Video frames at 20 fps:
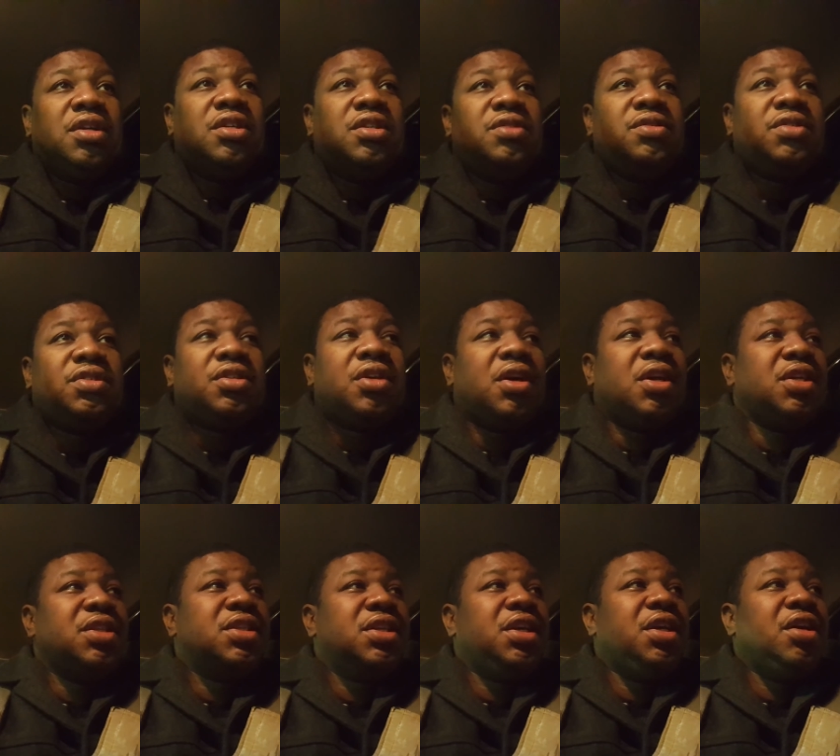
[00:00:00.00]
you
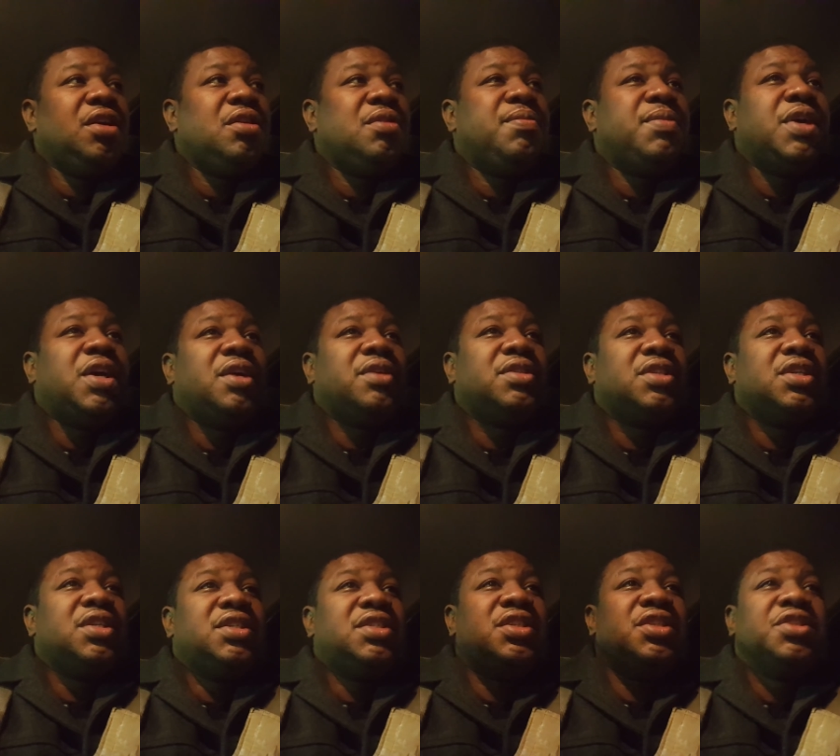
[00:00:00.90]
started to hear about
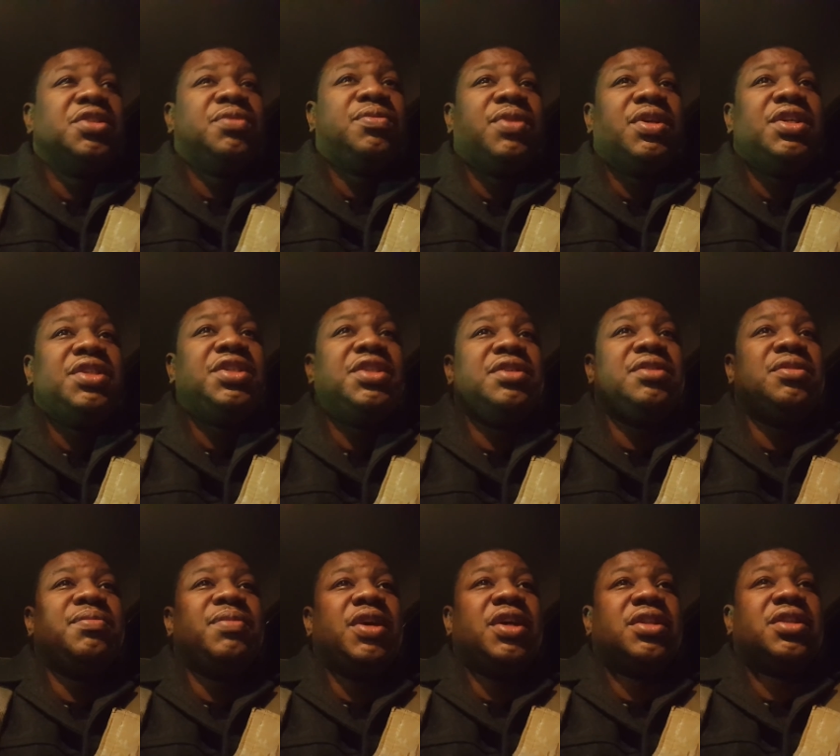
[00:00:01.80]
their situation,
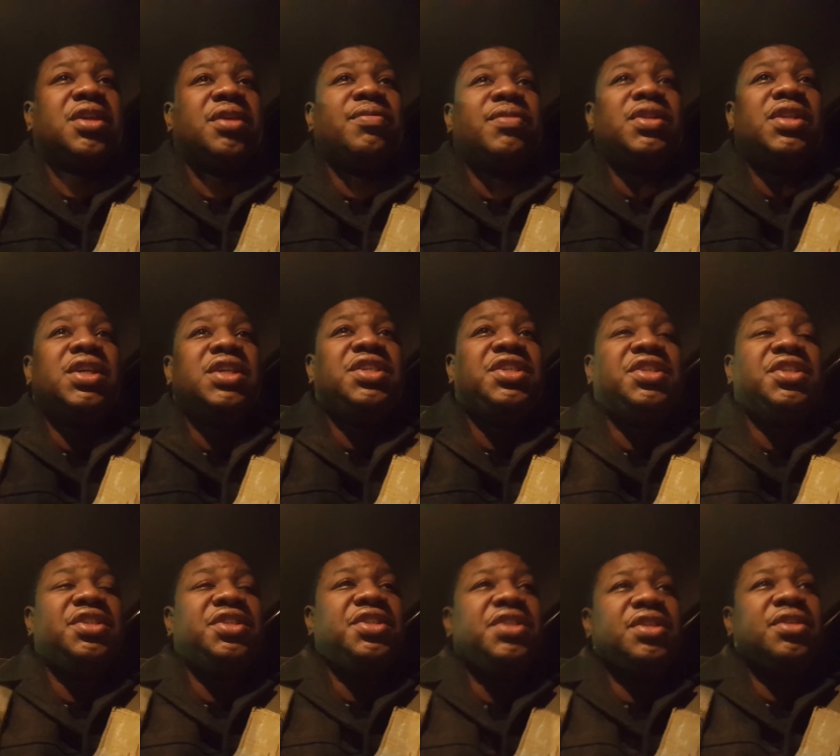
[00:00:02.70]
about their
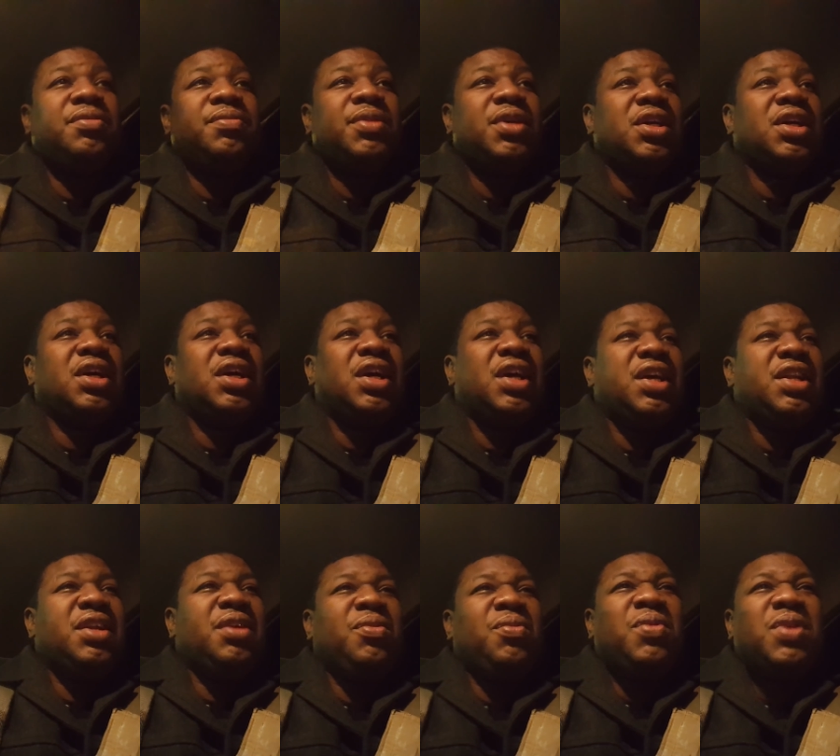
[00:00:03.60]
relationship,
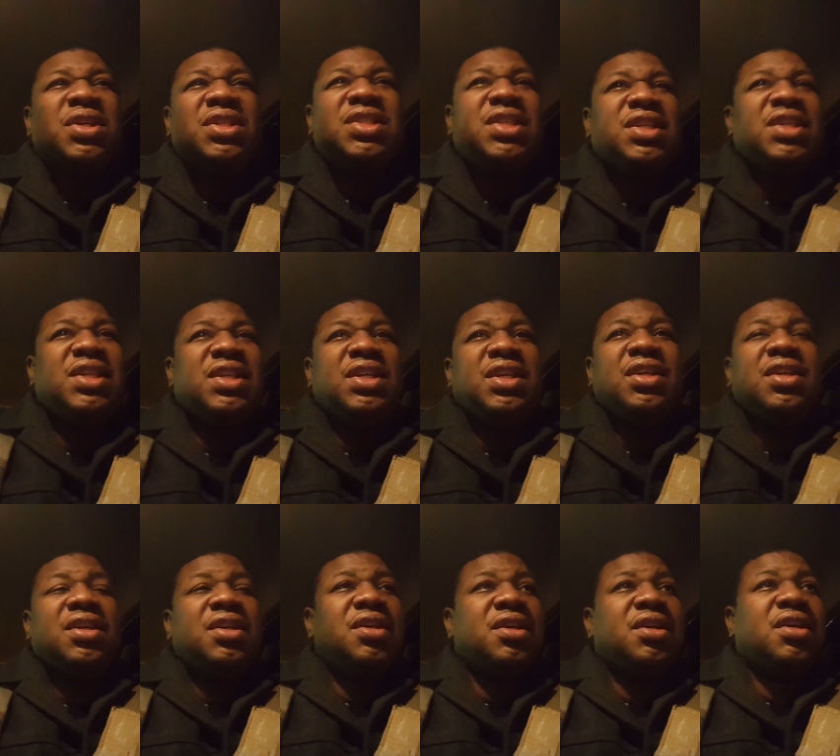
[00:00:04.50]
and there wasn't any.
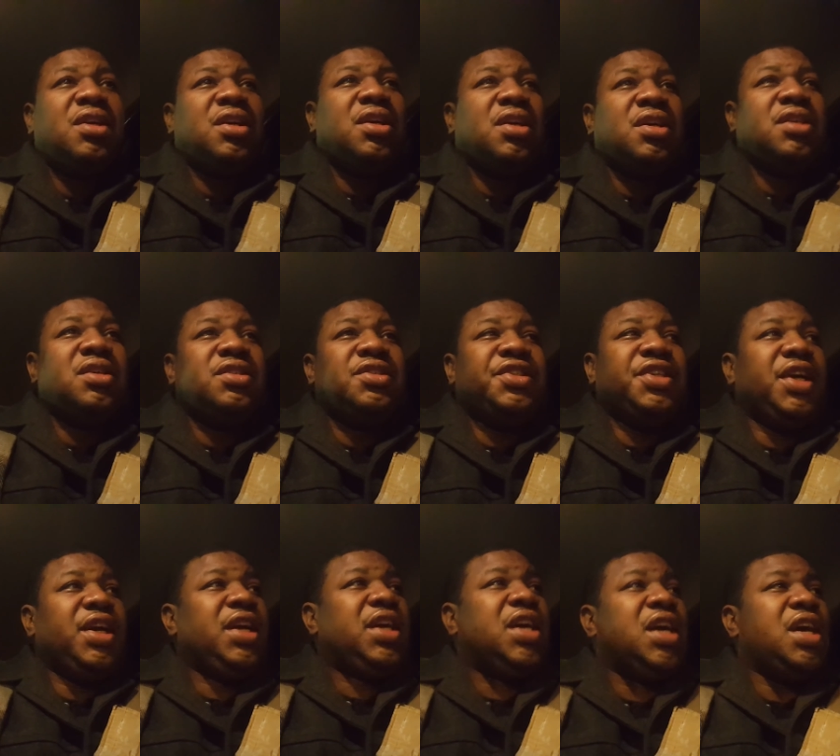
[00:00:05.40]

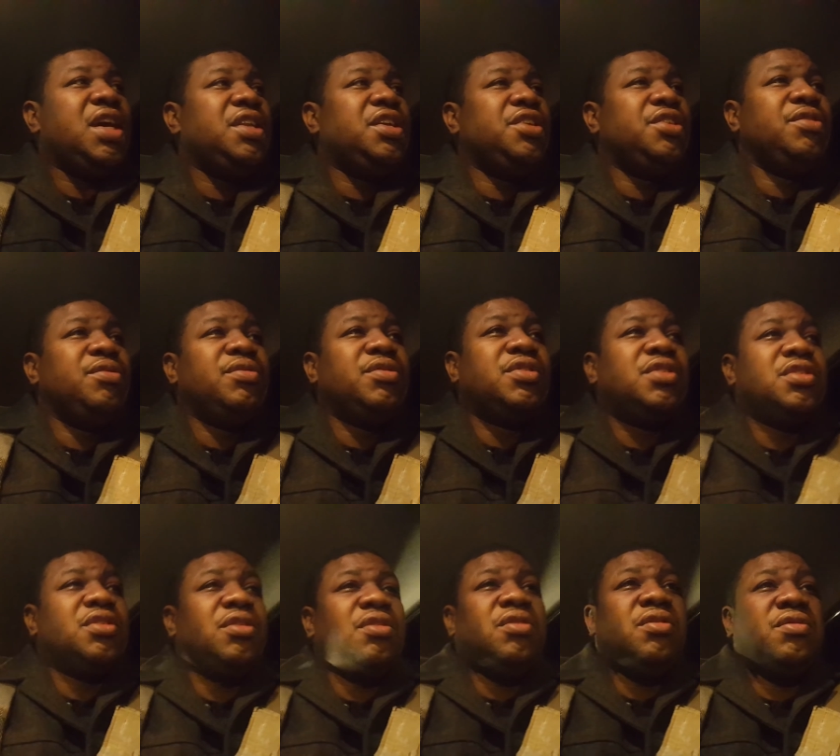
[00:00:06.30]
Jay came to do the
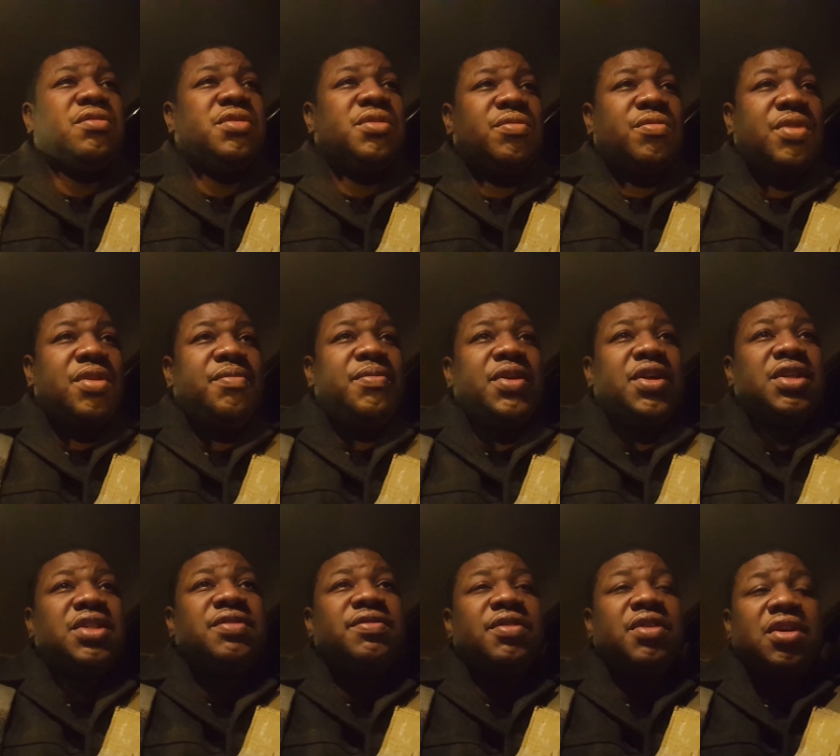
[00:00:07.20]
song, the
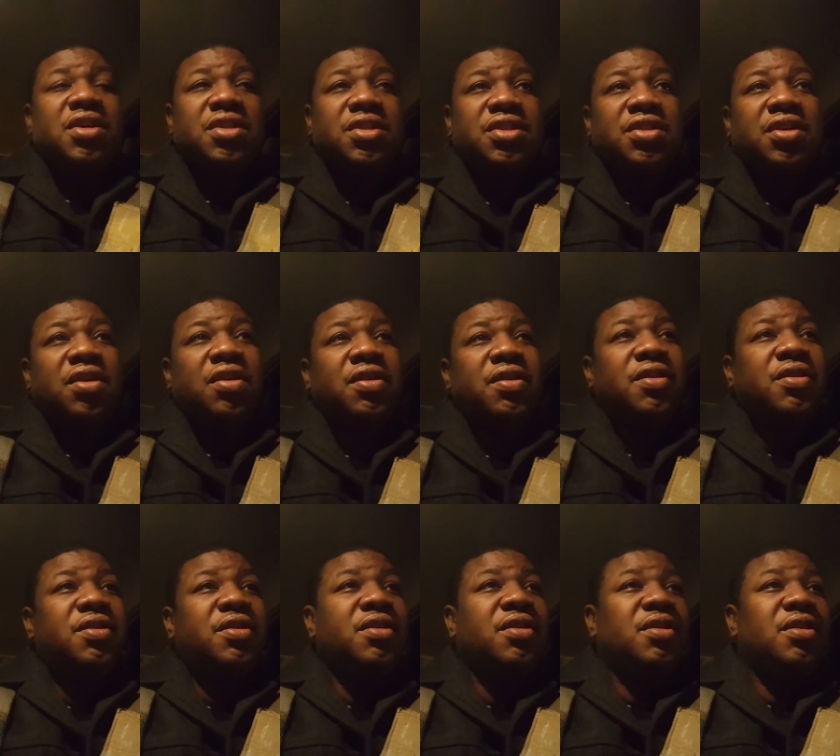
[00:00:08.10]
remix for her
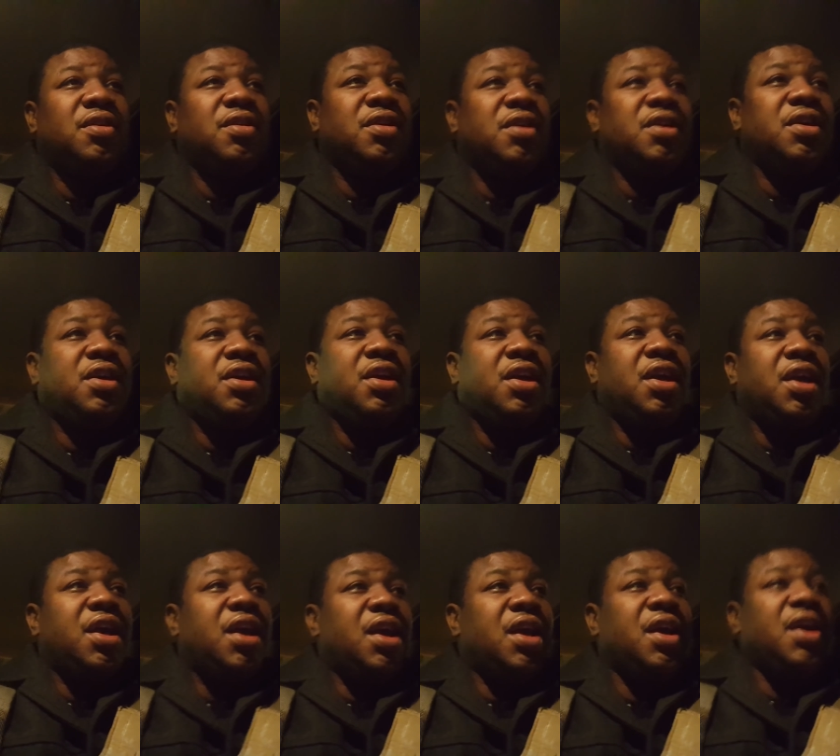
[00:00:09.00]

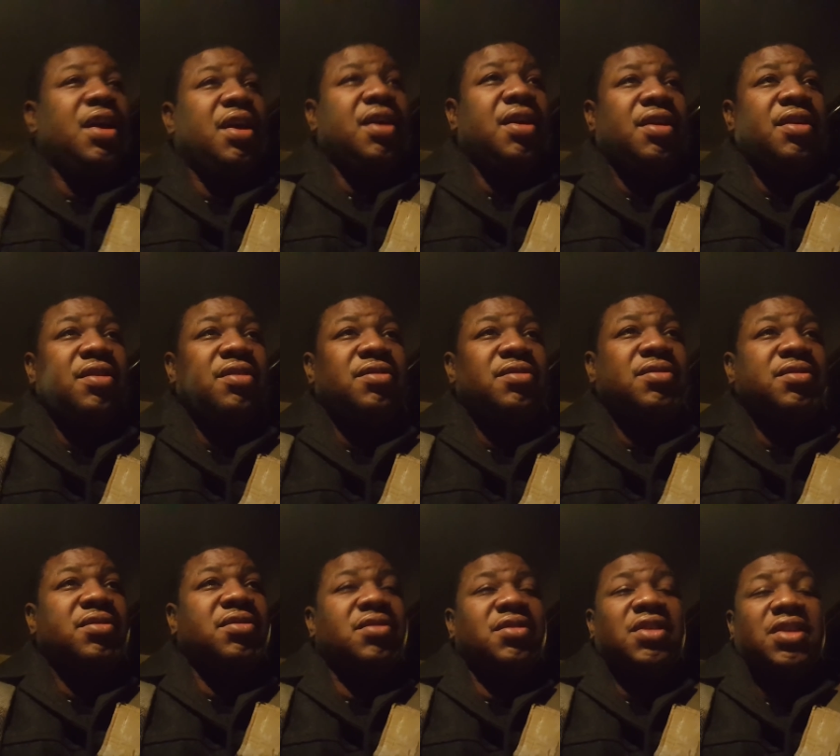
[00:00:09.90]
song,
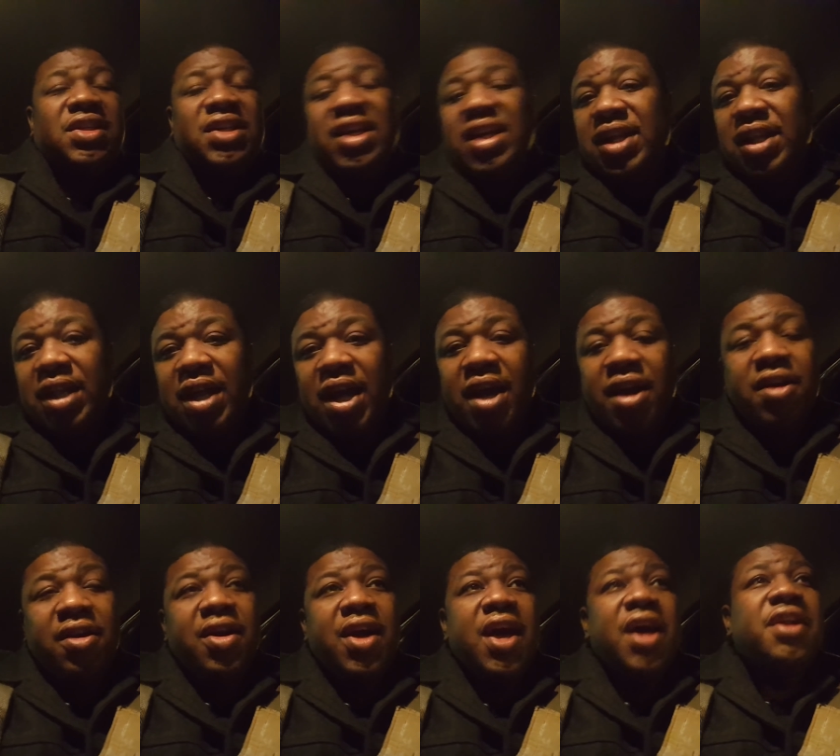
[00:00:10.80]
and he didn't like
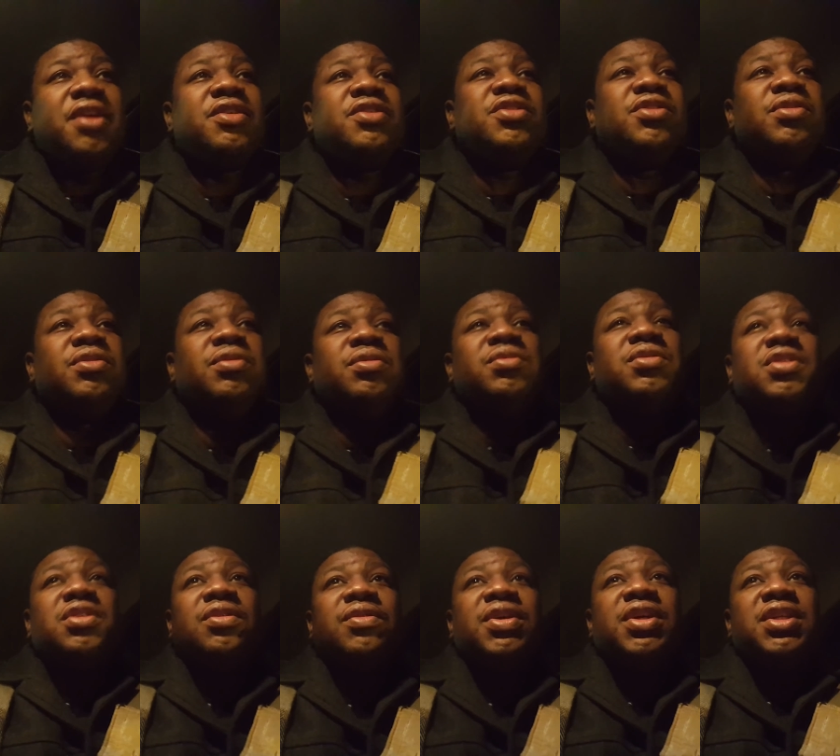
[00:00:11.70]
her attitude,
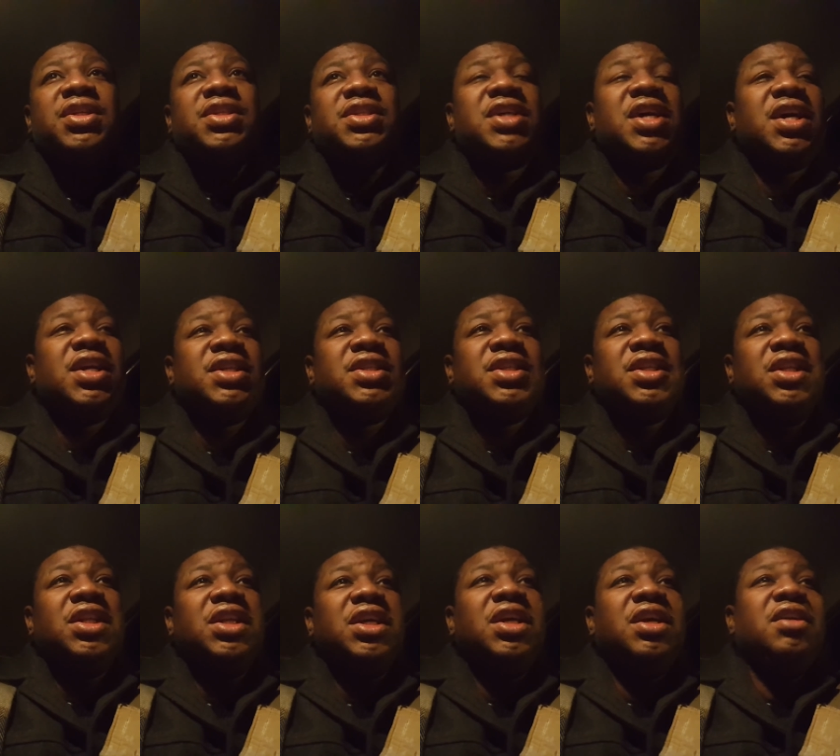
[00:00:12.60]
so he decided to
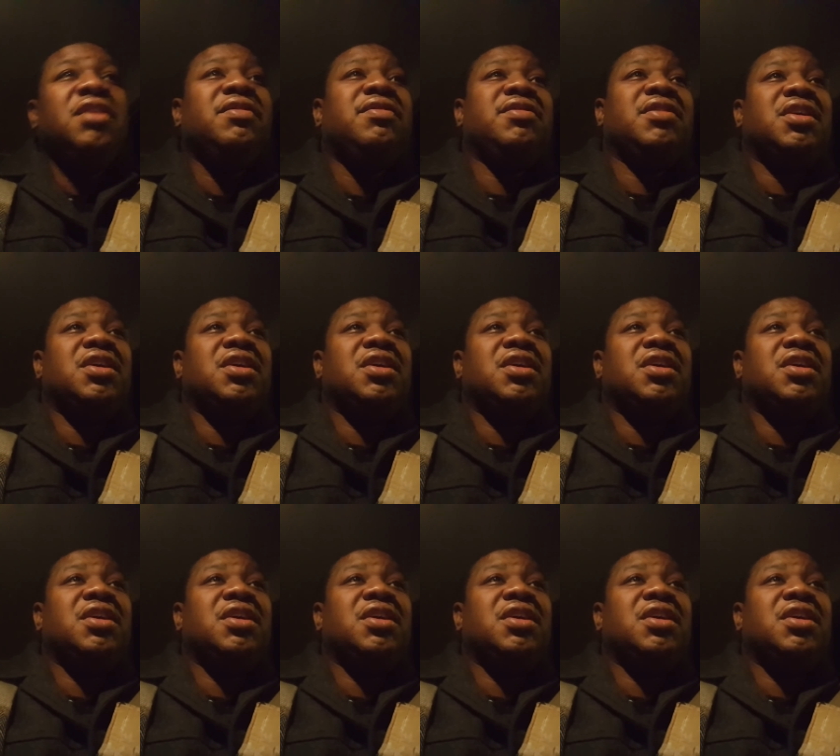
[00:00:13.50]
leave